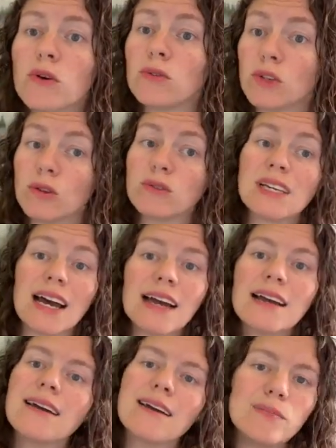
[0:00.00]
the low
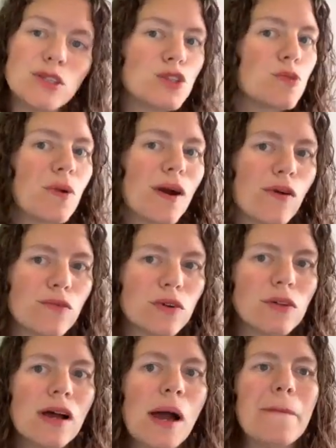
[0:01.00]
tech, can be super
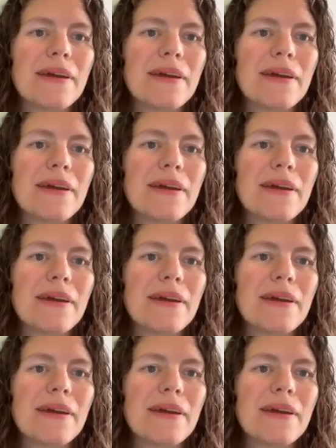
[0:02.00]
helpful,